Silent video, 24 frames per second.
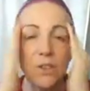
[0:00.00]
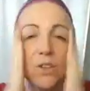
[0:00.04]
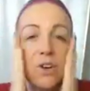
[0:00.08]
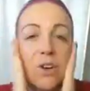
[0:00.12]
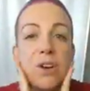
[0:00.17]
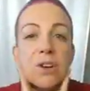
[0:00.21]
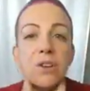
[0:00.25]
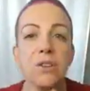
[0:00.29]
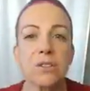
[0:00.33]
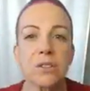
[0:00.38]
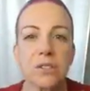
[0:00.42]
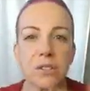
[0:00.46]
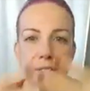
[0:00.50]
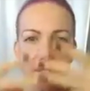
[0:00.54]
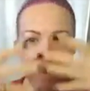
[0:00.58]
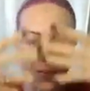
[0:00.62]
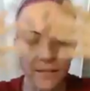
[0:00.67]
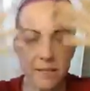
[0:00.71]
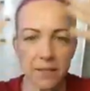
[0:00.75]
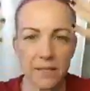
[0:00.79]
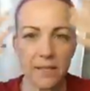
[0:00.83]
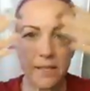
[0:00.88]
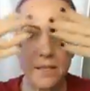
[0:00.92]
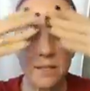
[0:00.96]
those
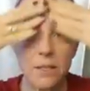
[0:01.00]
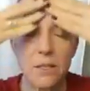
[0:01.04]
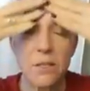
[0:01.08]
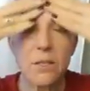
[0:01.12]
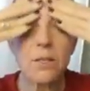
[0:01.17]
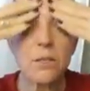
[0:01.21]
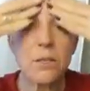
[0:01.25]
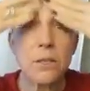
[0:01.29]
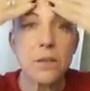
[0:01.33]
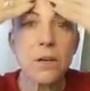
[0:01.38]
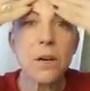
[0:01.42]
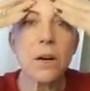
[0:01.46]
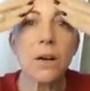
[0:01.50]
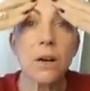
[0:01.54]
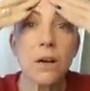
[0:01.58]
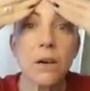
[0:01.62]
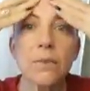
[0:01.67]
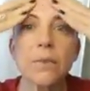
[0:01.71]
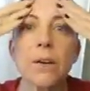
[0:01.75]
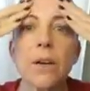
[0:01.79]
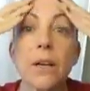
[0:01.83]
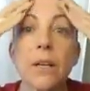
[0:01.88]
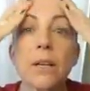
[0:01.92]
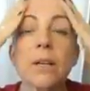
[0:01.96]
dead skin cells
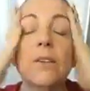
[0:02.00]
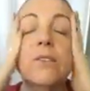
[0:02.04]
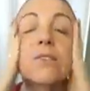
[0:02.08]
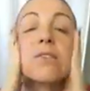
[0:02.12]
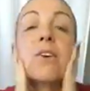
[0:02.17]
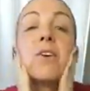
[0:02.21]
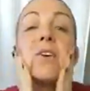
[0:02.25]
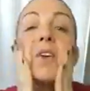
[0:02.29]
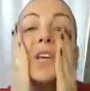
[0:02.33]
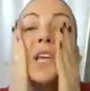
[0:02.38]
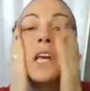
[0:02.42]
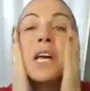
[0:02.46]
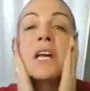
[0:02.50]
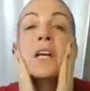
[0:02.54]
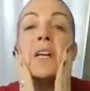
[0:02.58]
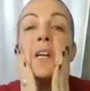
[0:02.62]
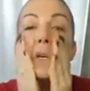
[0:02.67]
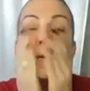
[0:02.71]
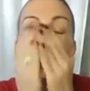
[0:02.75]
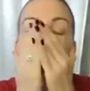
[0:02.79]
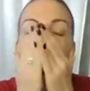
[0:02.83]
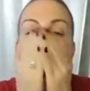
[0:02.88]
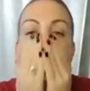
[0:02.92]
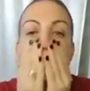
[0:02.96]
off and
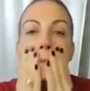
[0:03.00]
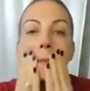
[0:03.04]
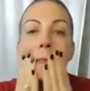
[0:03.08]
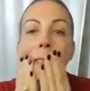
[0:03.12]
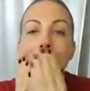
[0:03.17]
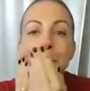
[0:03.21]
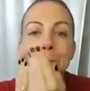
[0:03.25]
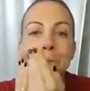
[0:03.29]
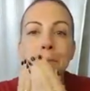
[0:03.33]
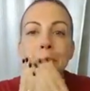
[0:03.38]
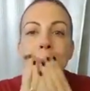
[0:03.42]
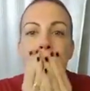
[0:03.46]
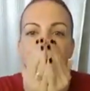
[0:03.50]
exfoliated it a little bit,